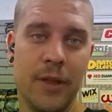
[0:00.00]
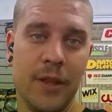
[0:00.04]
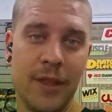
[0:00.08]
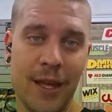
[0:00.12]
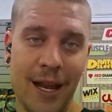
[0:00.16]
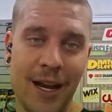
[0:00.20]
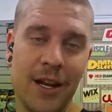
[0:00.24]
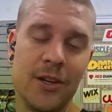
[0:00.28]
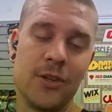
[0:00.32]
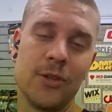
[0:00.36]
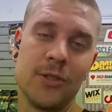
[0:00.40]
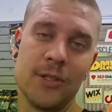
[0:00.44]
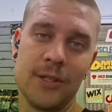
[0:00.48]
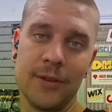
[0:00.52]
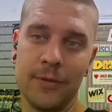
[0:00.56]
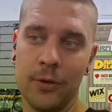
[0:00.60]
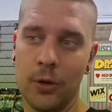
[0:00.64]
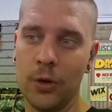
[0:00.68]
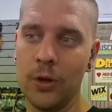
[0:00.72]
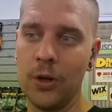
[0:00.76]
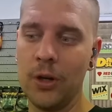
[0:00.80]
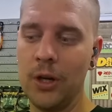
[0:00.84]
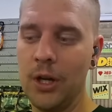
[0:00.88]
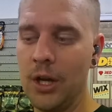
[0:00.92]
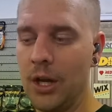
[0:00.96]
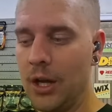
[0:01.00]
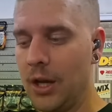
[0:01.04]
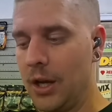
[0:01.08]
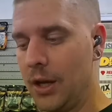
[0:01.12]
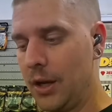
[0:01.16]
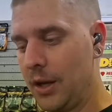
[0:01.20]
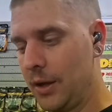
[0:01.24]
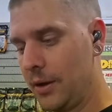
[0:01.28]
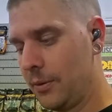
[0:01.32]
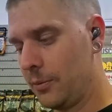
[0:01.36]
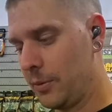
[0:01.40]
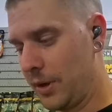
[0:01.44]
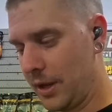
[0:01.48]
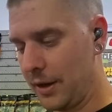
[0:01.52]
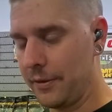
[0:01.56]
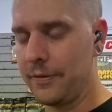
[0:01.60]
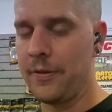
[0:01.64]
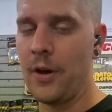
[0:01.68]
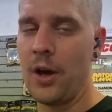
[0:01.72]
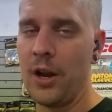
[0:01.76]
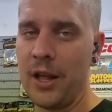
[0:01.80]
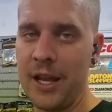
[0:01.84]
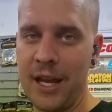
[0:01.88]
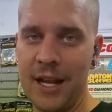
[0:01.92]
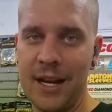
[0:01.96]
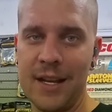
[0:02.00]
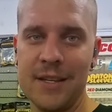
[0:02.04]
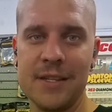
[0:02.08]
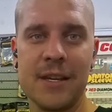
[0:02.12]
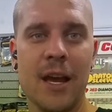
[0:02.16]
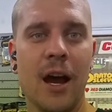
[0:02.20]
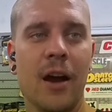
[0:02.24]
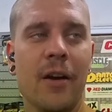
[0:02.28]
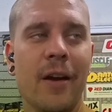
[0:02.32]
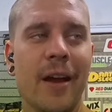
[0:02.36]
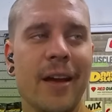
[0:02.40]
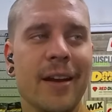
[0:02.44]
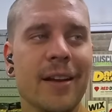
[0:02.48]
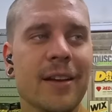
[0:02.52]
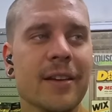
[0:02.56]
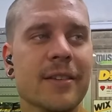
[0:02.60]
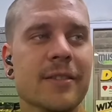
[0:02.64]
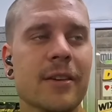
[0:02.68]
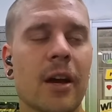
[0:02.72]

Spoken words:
that engine's for, we can finally get his car out here.